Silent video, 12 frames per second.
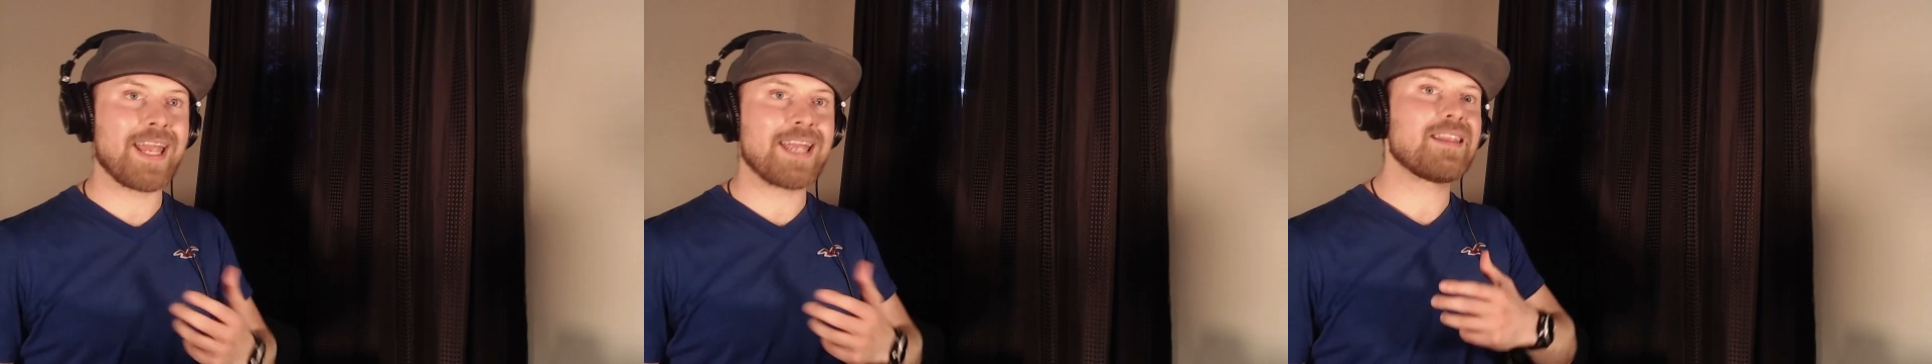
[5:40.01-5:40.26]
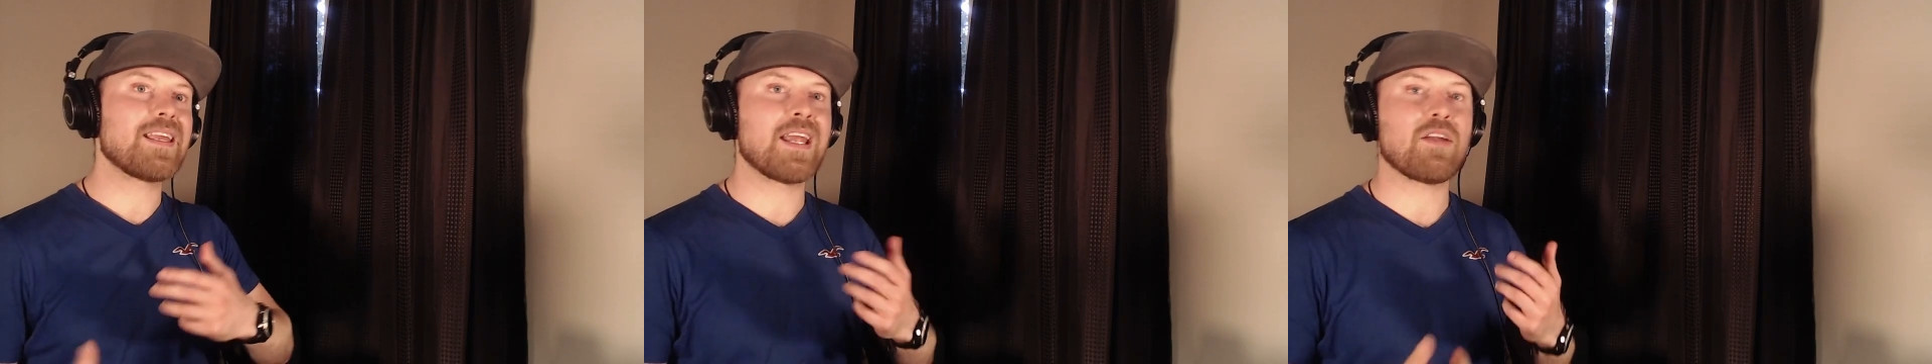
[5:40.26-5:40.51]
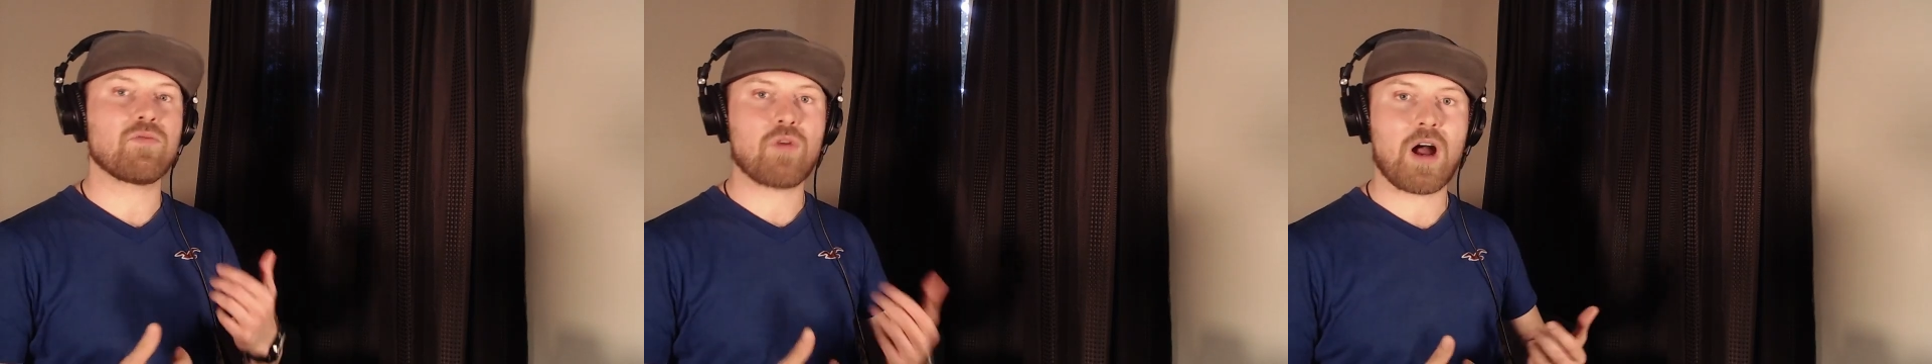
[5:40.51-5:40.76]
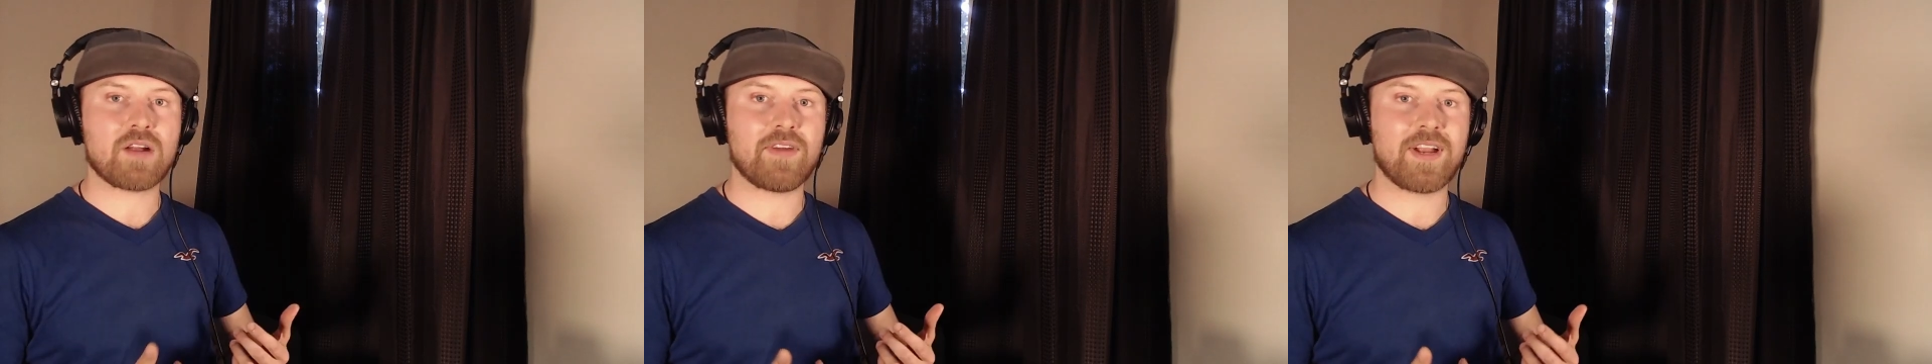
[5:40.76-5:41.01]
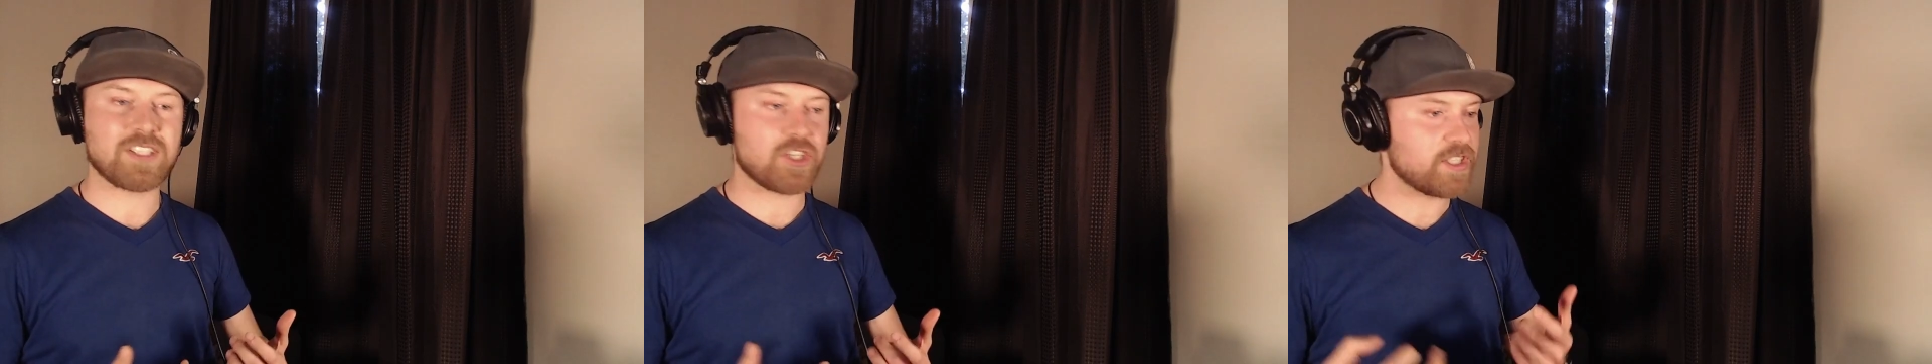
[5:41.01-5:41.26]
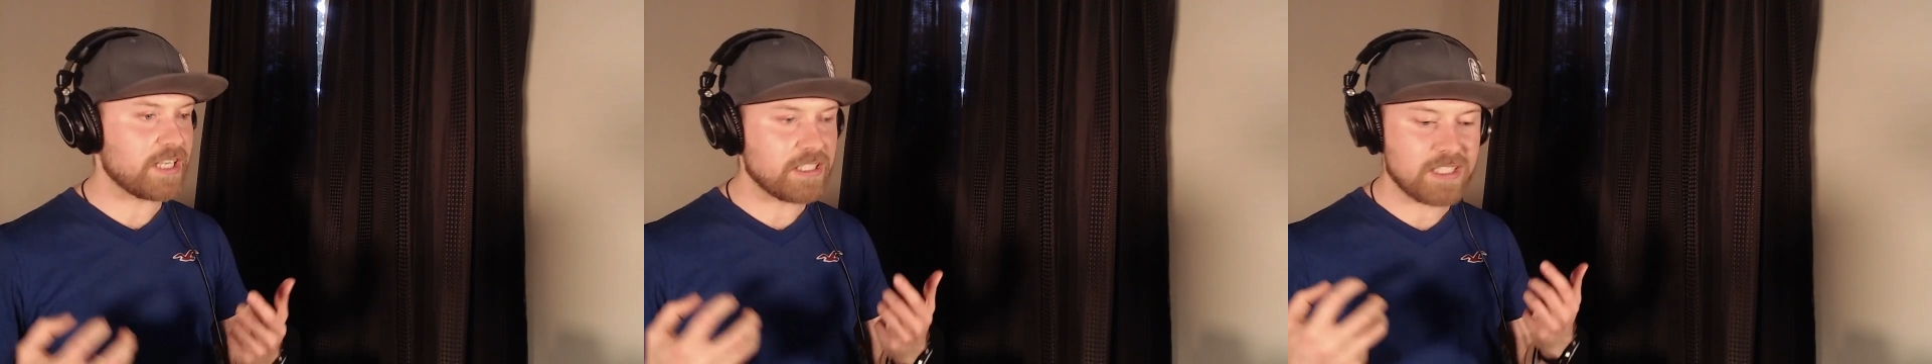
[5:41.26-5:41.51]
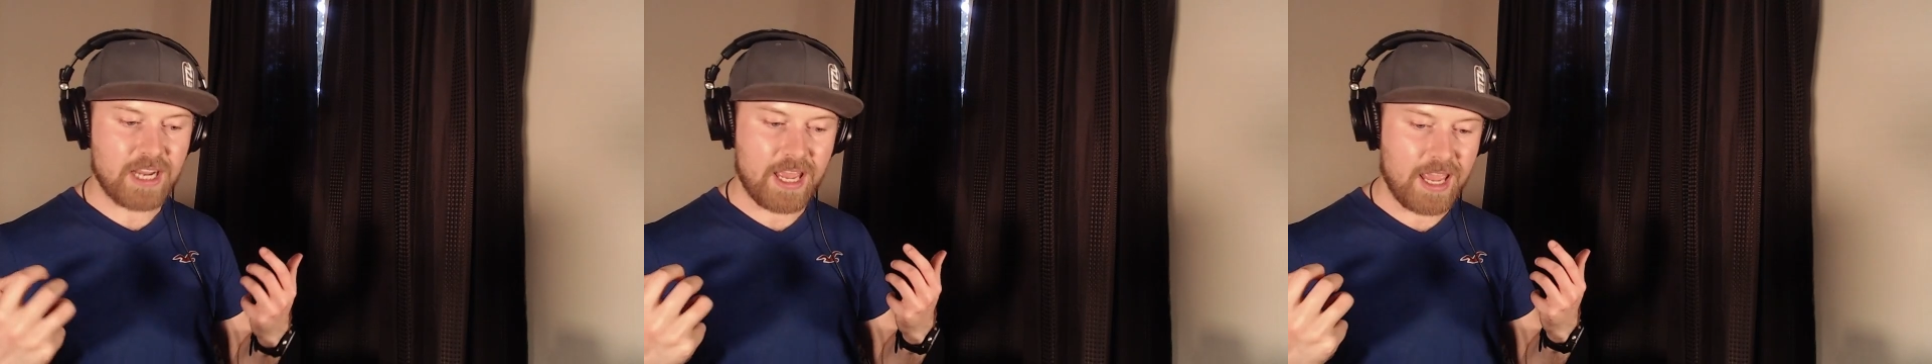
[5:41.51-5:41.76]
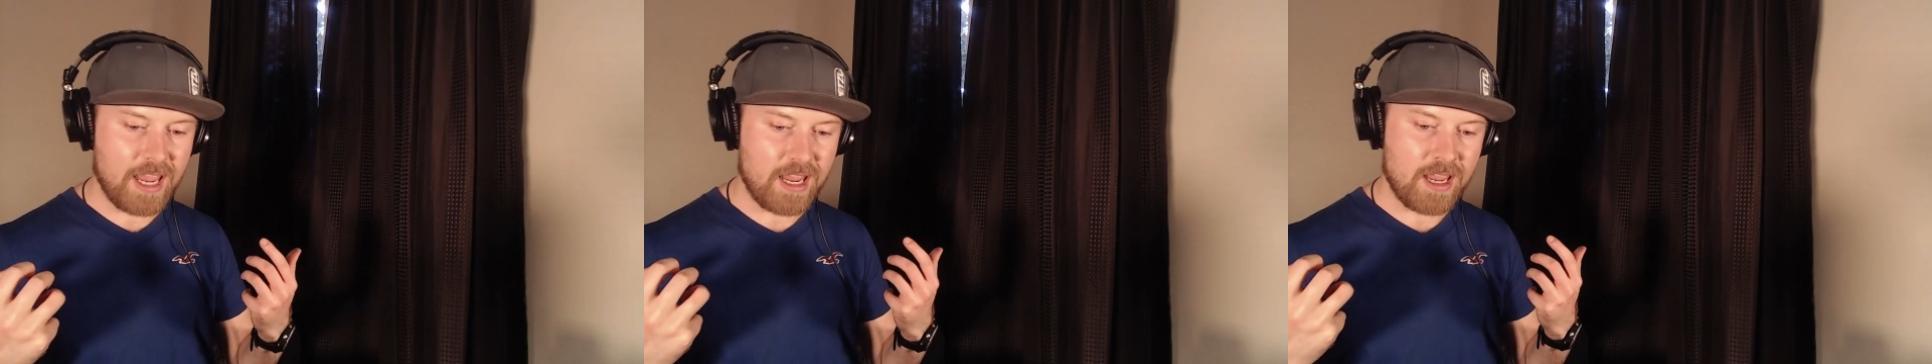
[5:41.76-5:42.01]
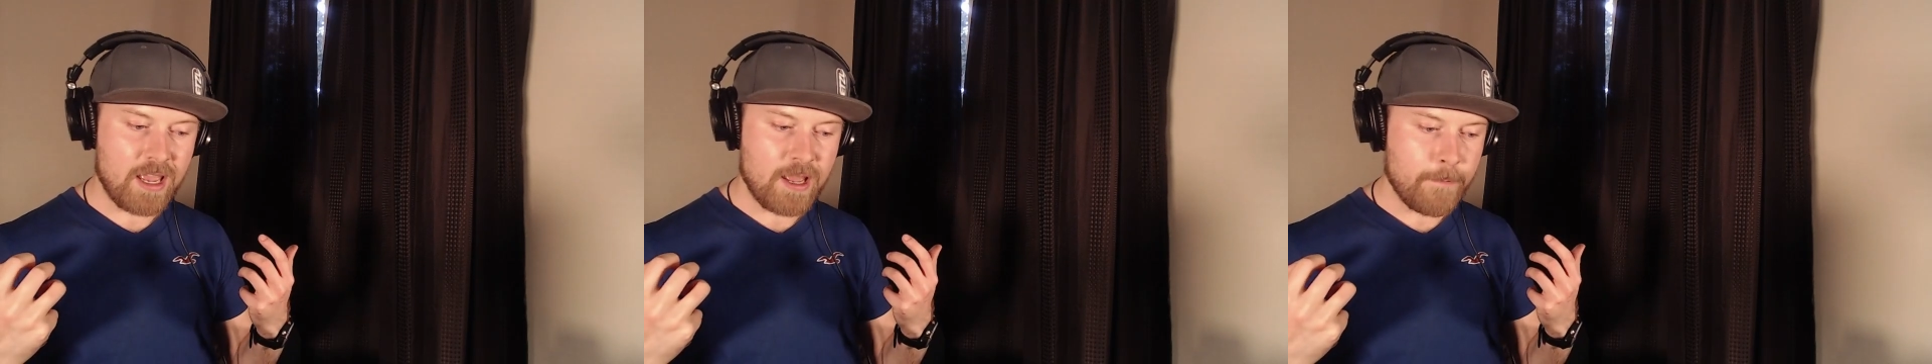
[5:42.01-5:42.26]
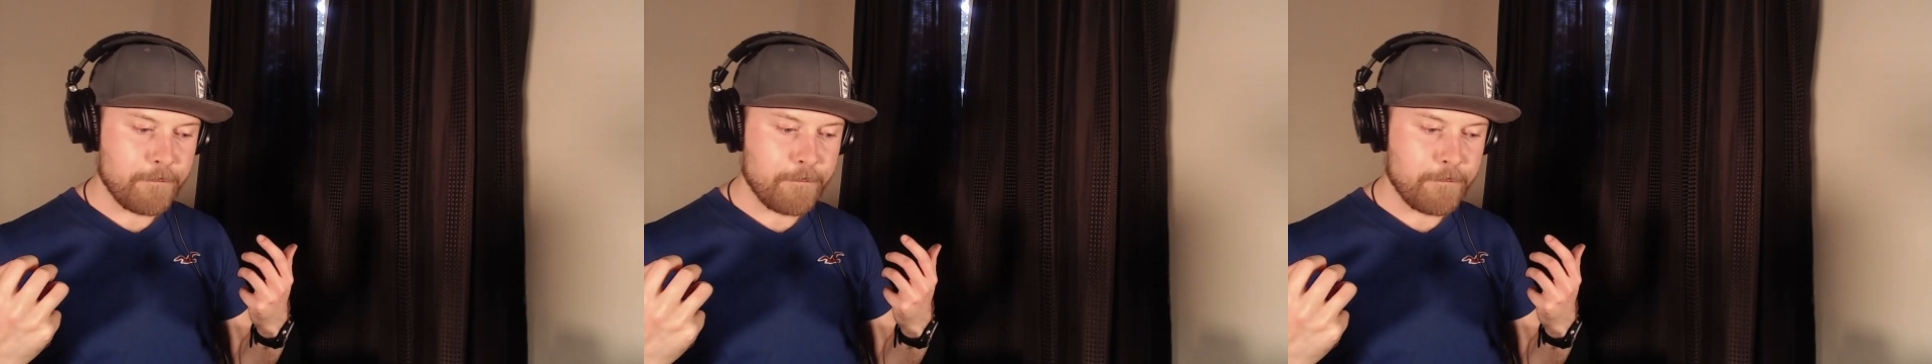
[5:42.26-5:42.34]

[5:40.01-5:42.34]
alienate rock fans. It just sounds like a,